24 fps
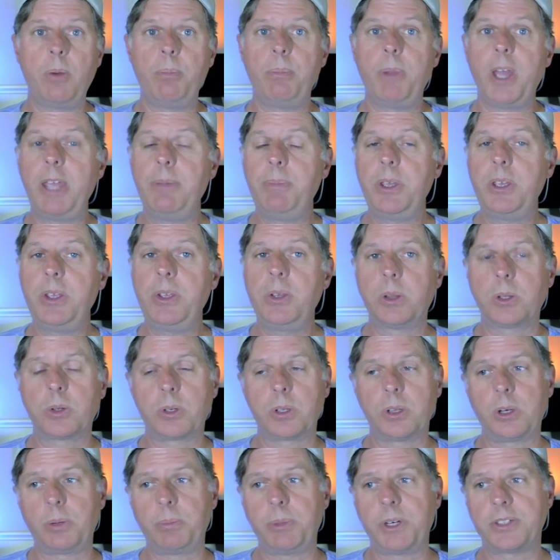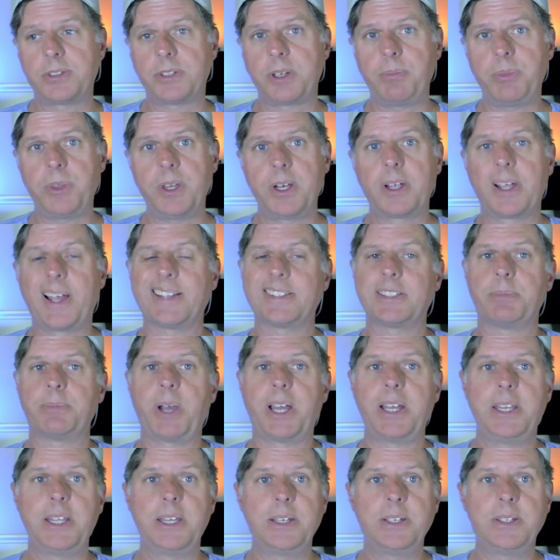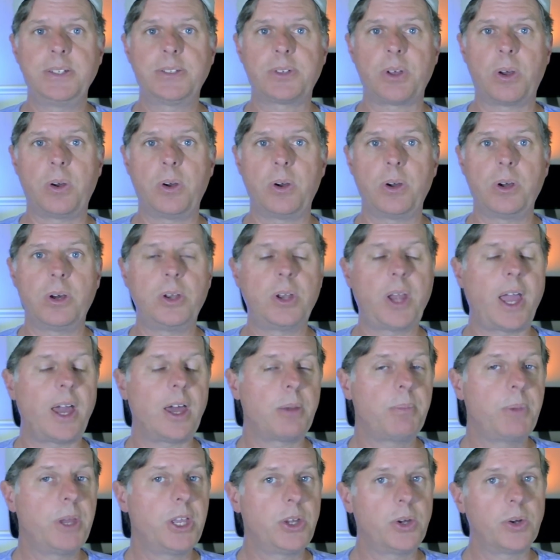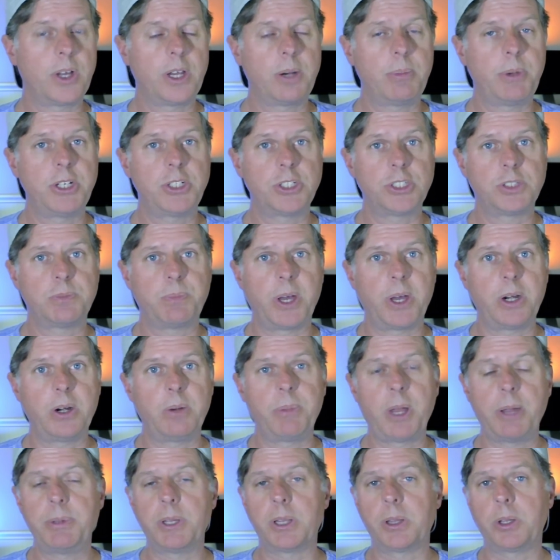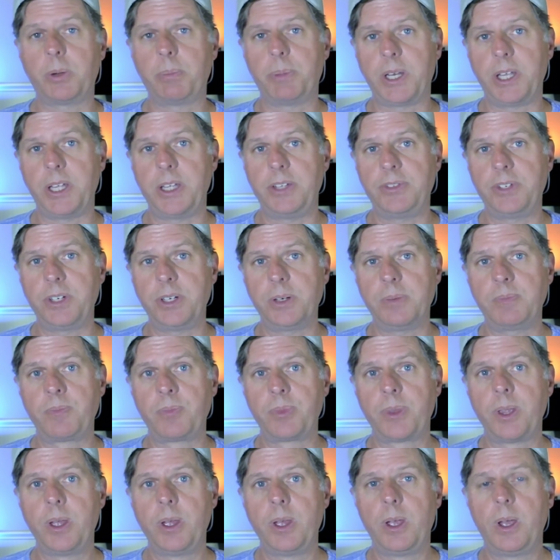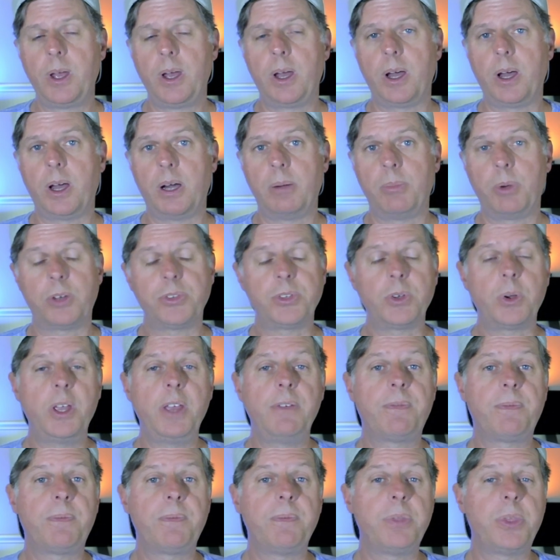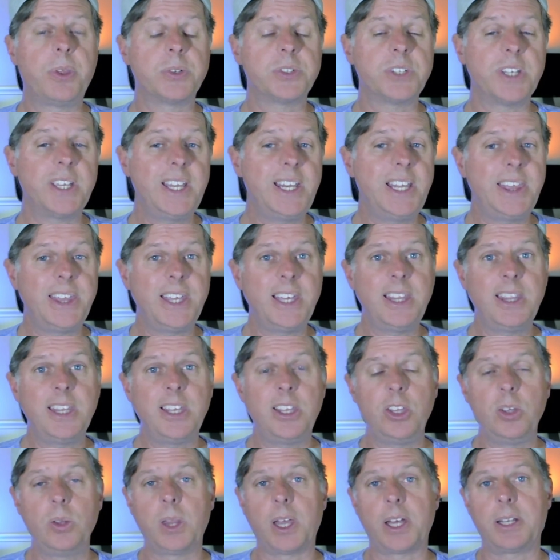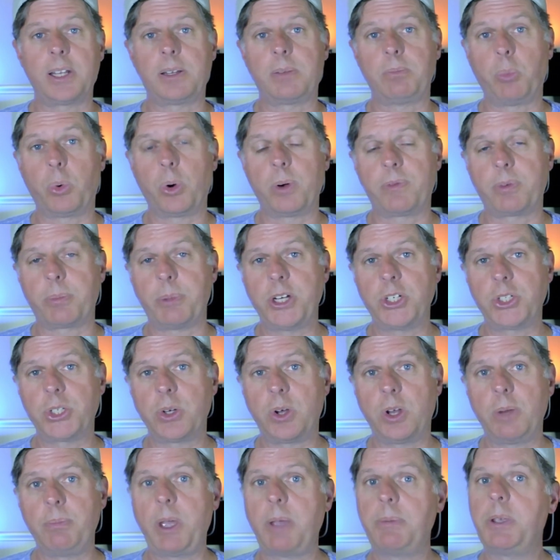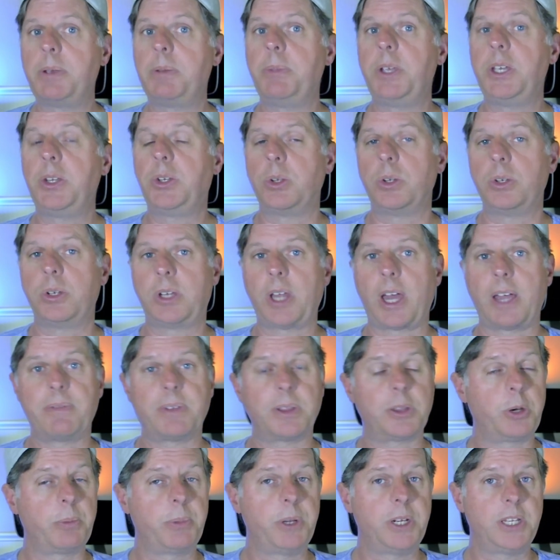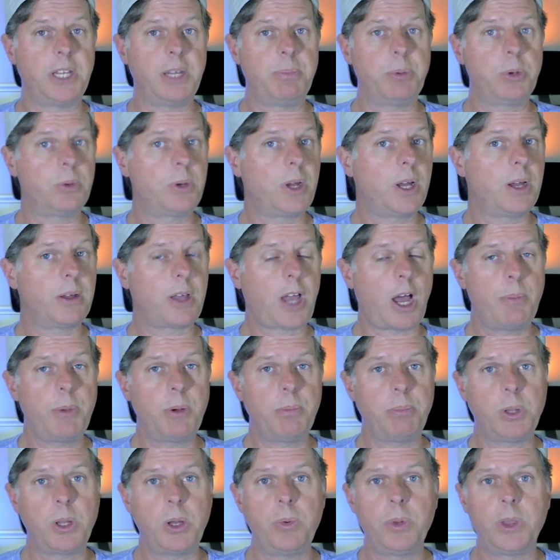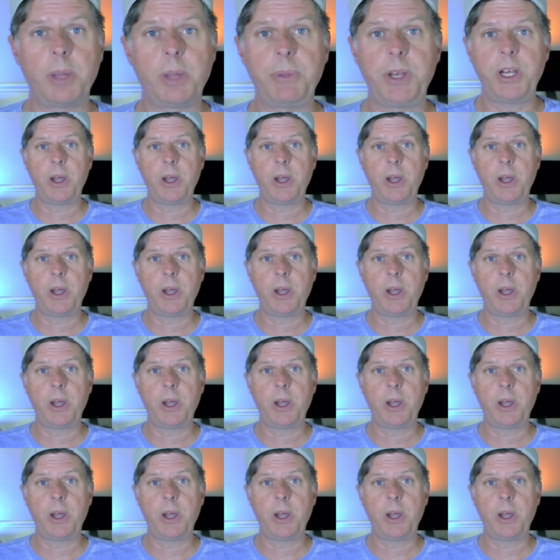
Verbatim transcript: Maybe you learned a little bit of something and got some ideas on how to make your animations better, maybe a little bit easier. Um, also, if there's anything that you'd like more information on, maybe you need to dive a little bit deeper, uh, comment below and let me